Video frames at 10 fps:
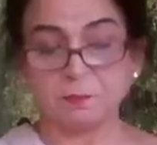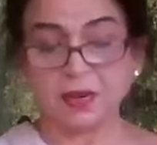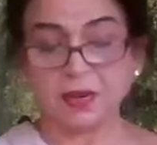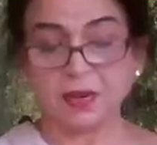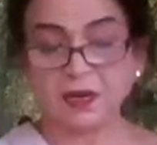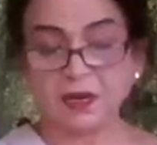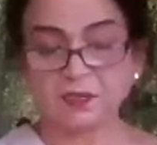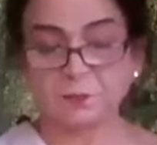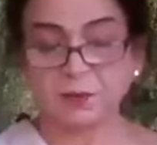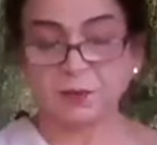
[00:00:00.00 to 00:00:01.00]

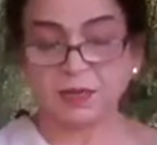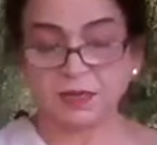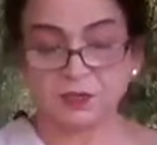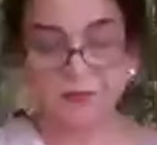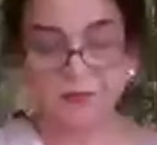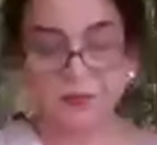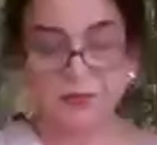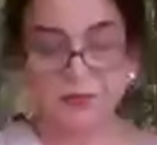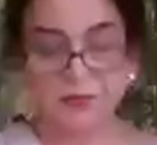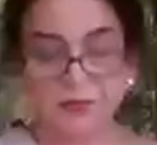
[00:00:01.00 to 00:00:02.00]
parasympathetic
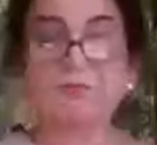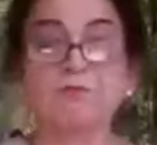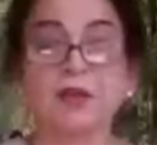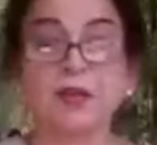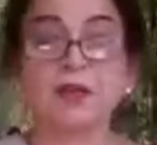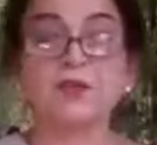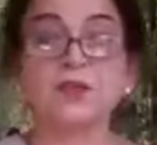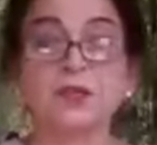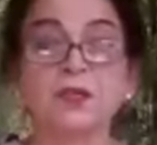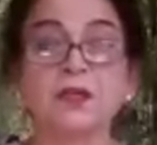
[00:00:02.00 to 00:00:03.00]
system is the
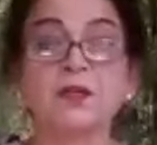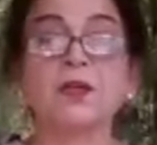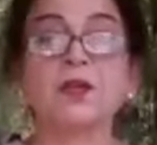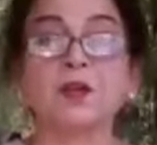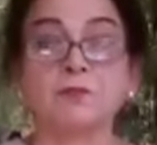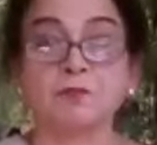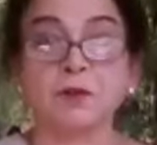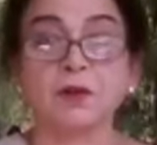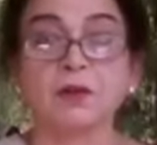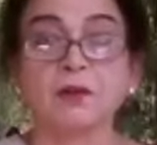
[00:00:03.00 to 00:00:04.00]
vagus nerve.
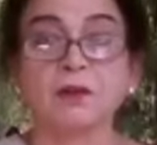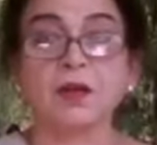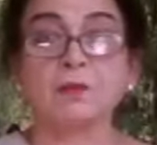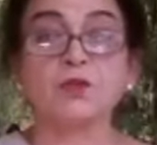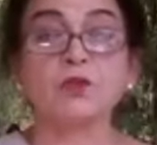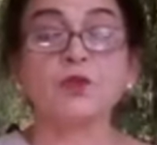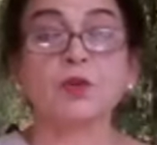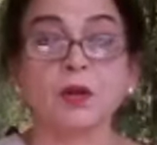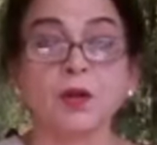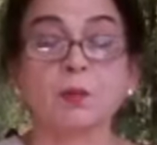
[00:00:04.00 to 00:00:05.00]
I'm sure you've
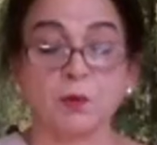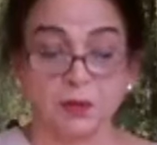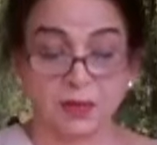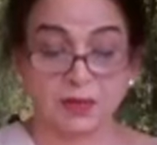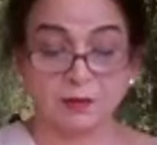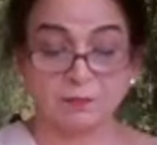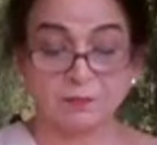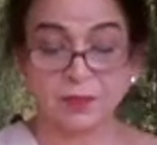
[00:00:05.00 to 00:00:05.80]
heard about that.